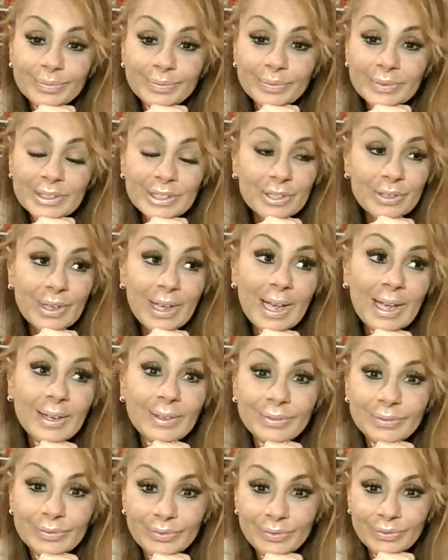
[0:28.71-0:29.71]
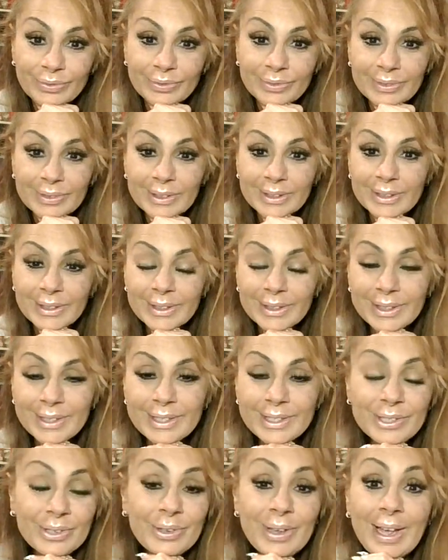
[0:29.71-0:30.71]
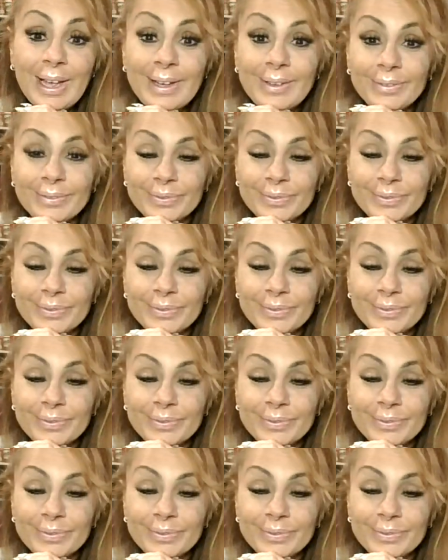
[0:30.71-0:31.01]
It's okay. It's okay.